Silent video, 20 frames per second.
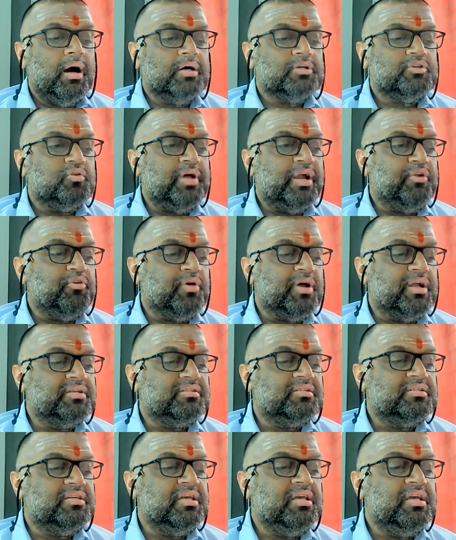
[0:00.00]
so that you
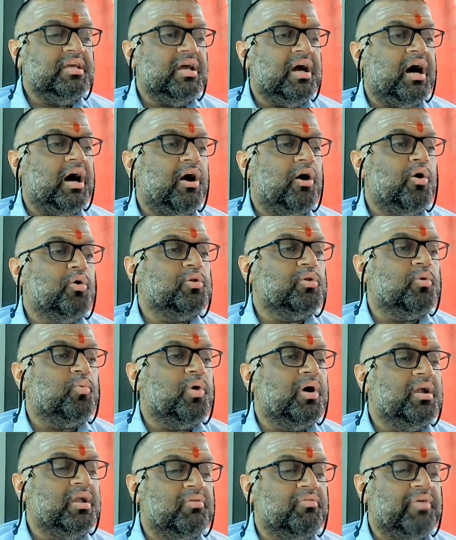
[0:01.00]
can see how the
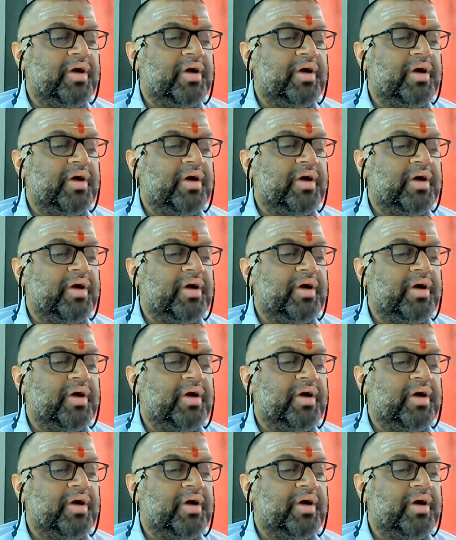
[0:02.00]
word